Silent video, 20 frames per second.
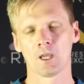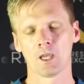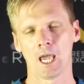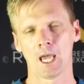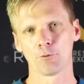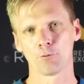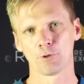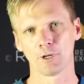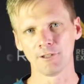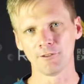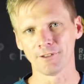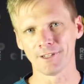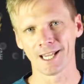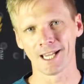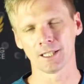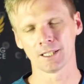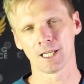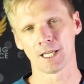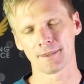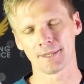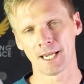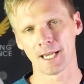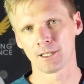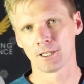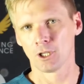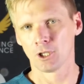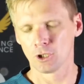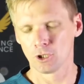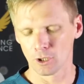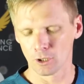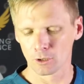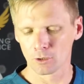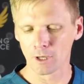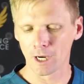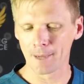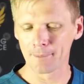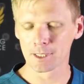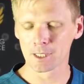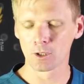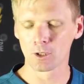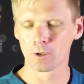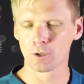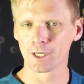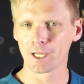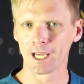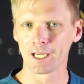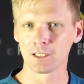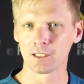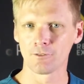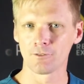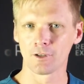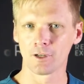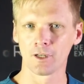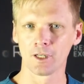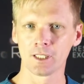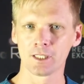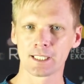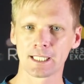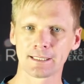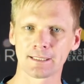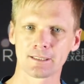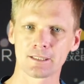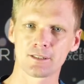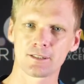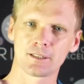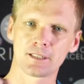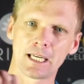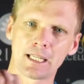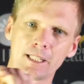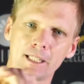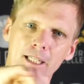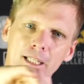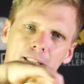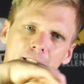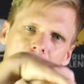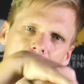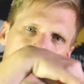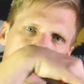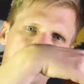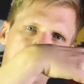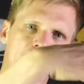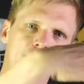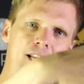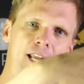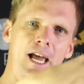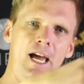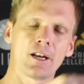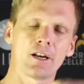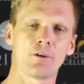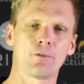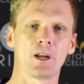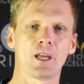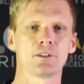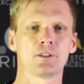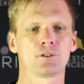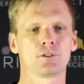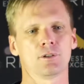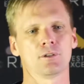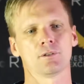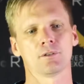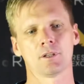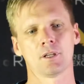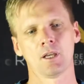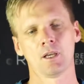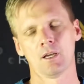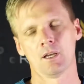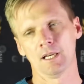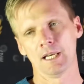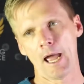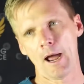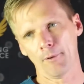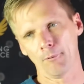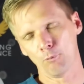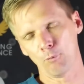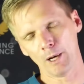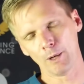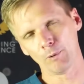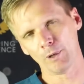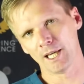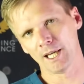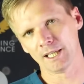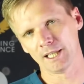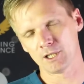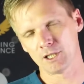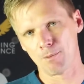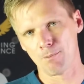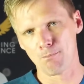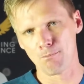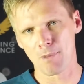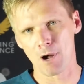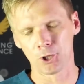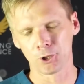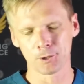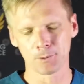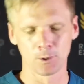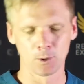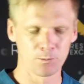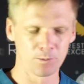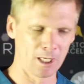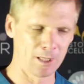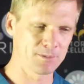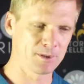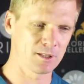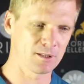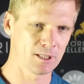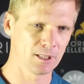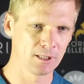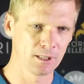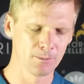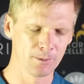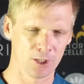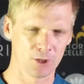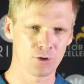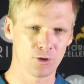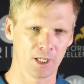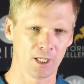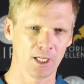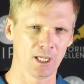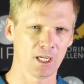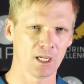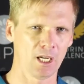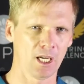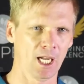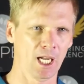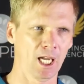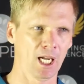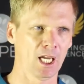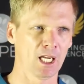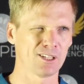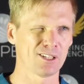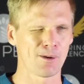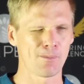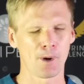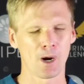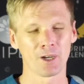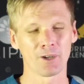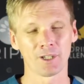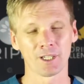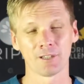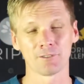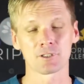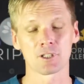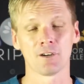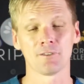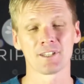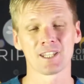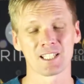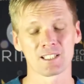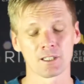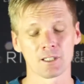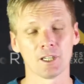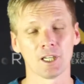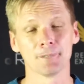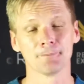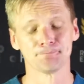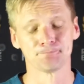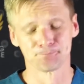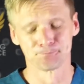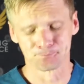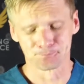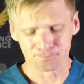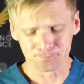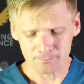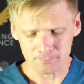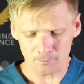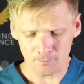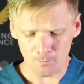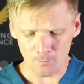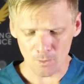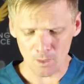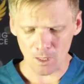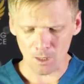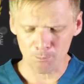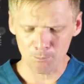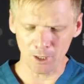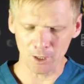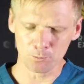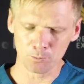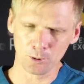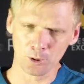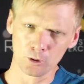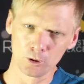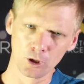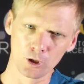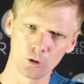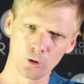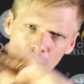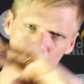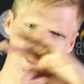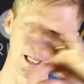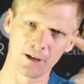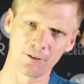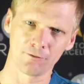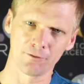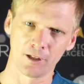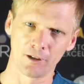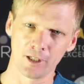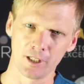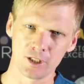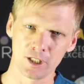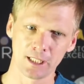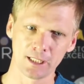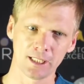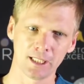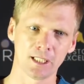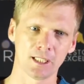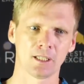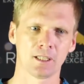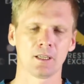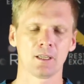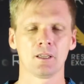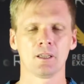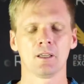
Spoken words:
and reef it out like that. You grab the cord and you very delicately lift it out around the tooth. Now when we get into multiple preps, it's a little bit trickier and I might not have time for that tonight. But pull the cord out very gently.